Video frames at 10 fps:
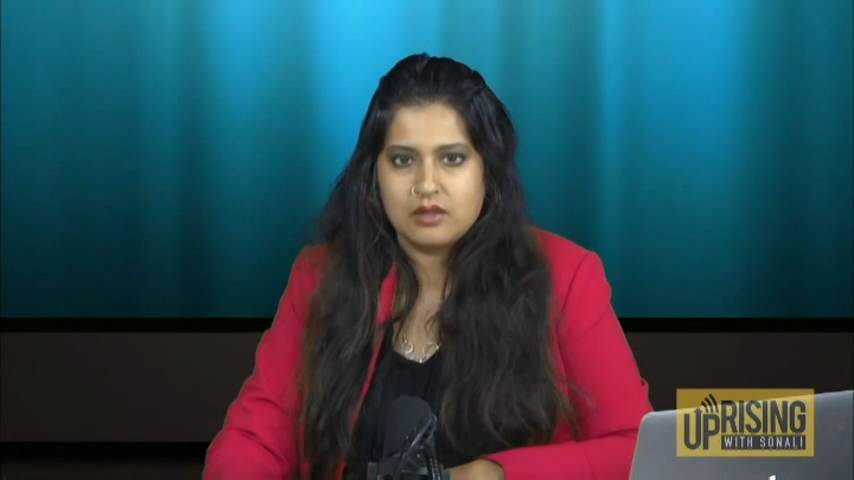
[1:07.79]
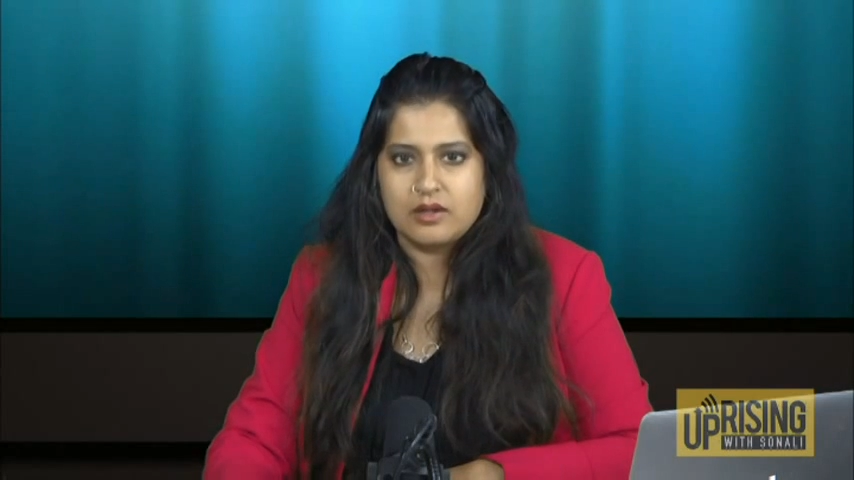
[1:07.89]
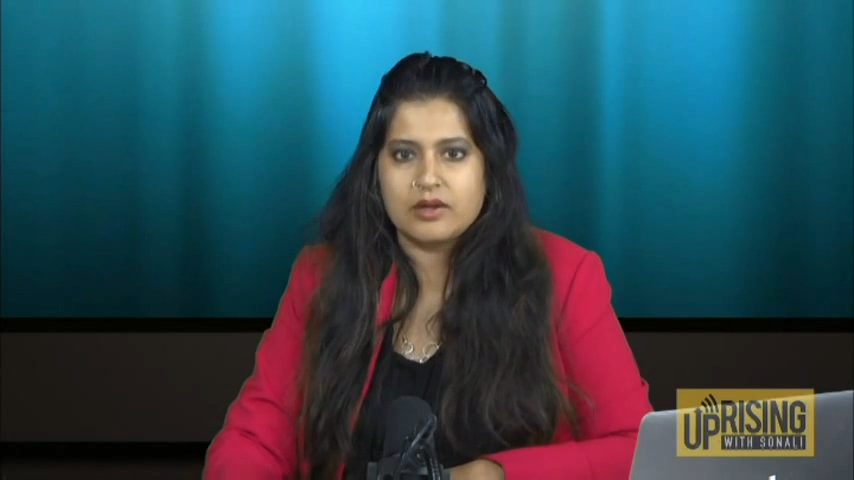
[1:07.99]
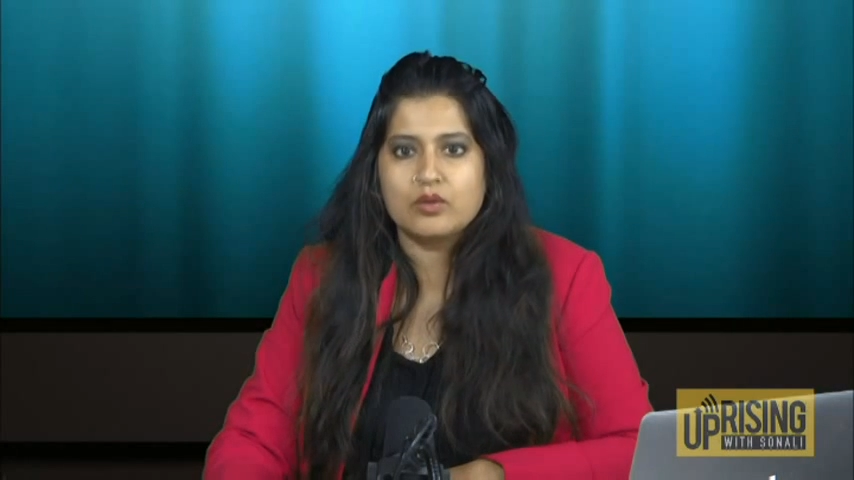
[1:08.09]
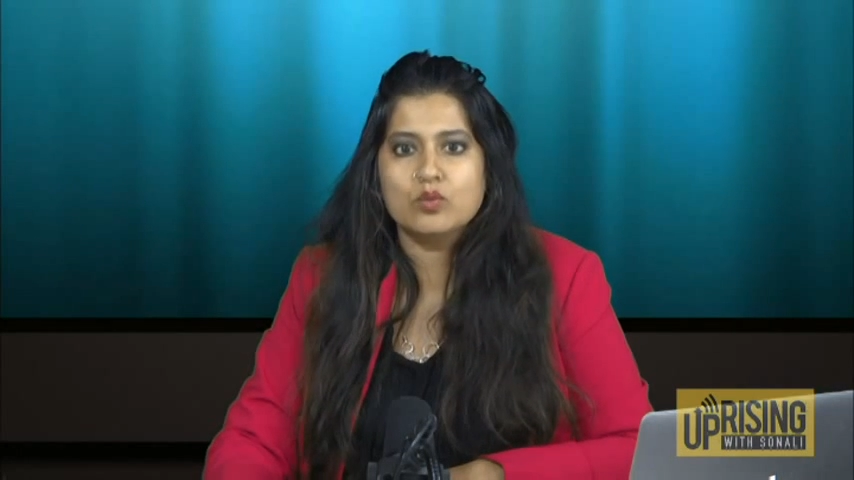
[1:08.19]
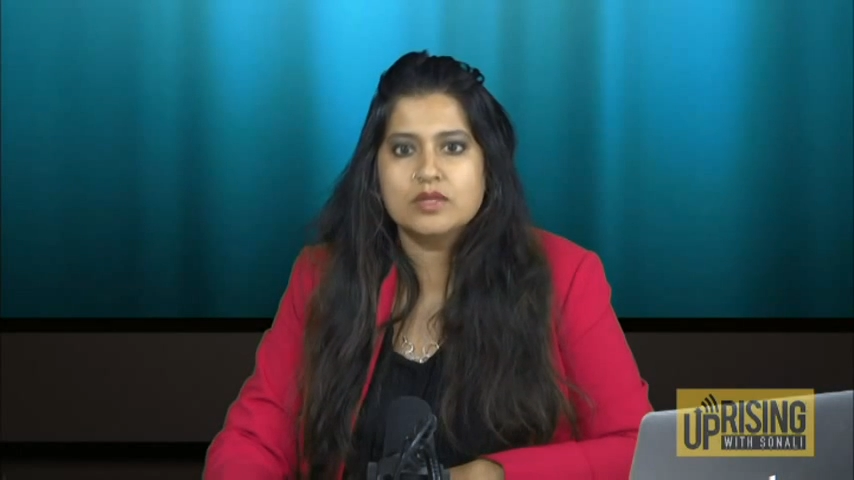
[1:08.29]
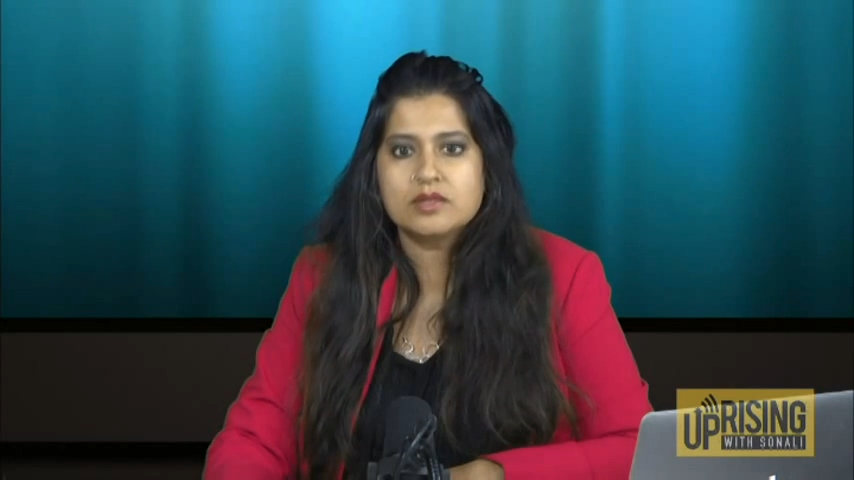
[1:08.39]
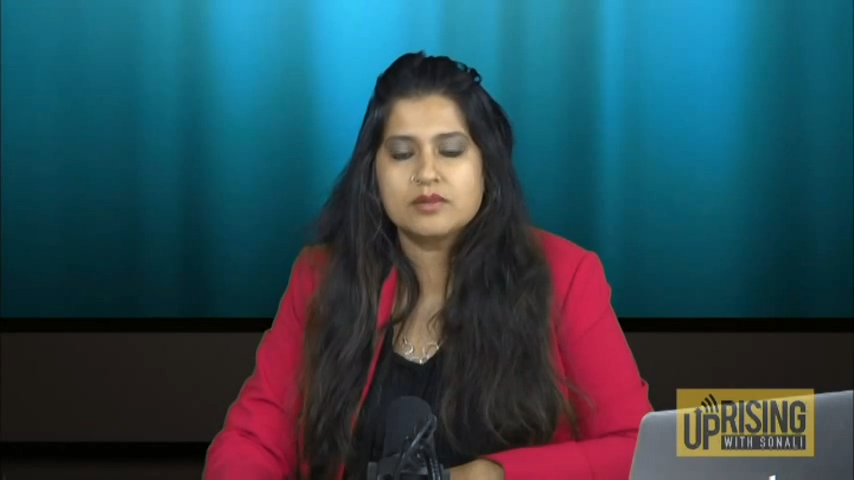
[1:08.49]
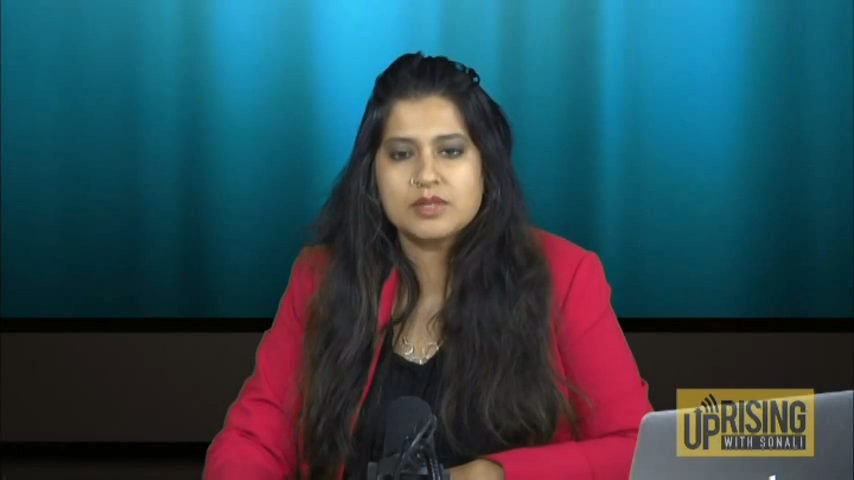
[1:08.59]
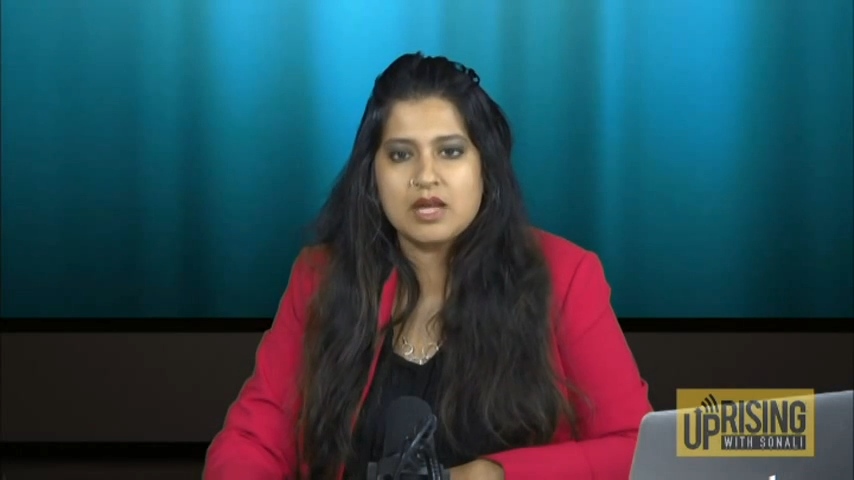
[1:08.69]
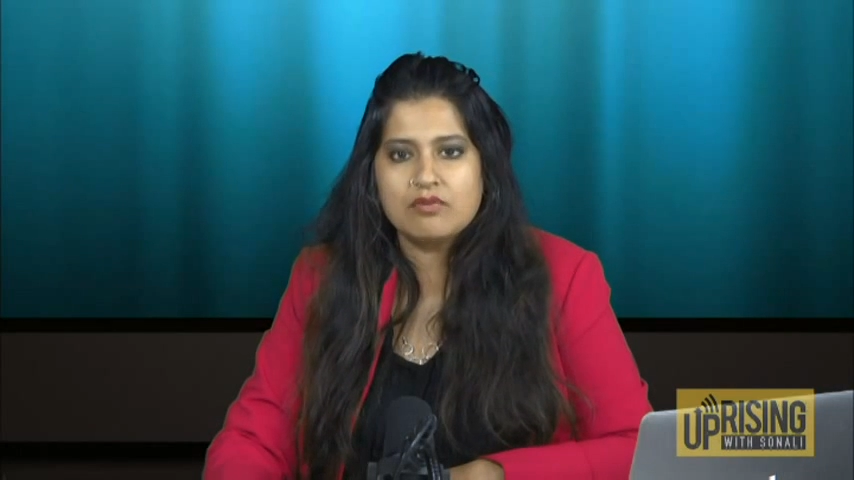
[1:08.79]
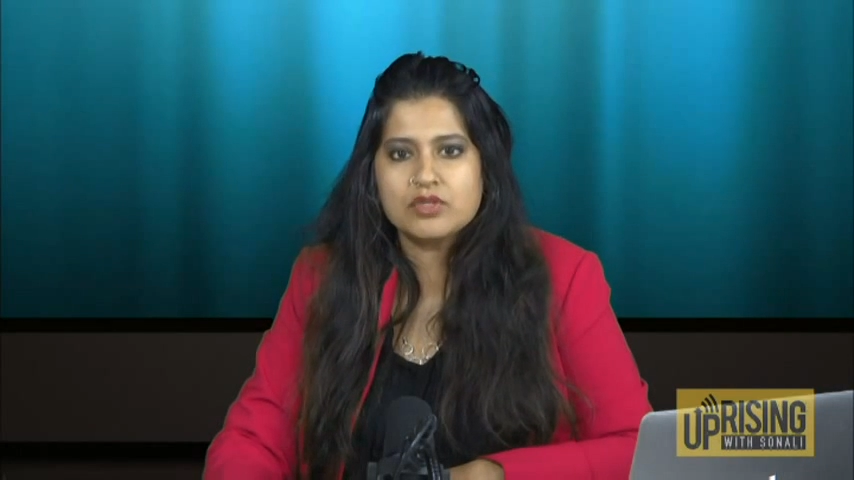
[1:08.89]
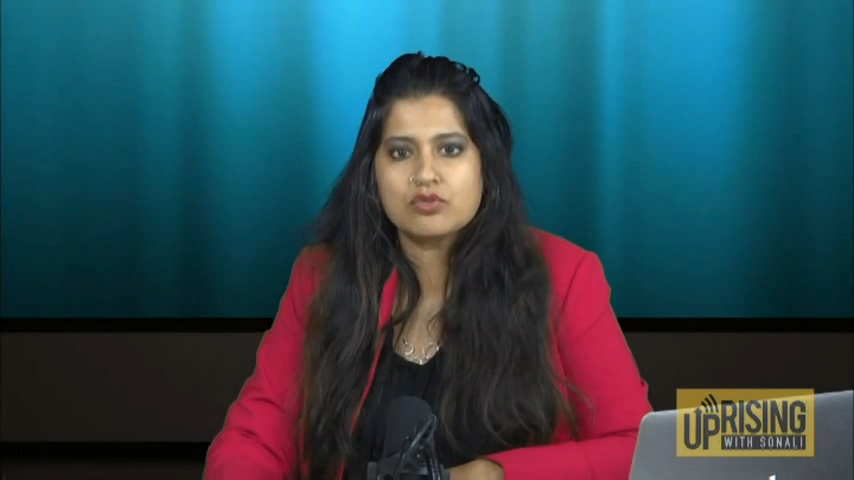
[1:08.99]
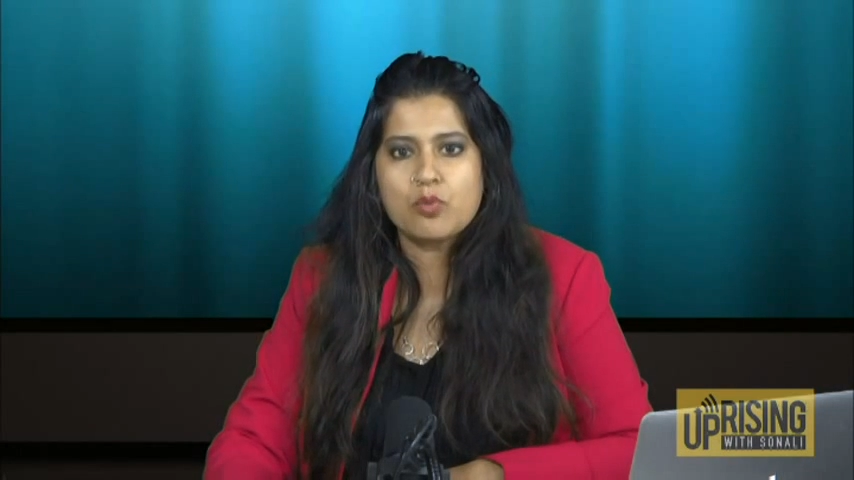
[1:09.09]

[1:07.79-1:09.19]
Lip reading: Darren Wilson himself has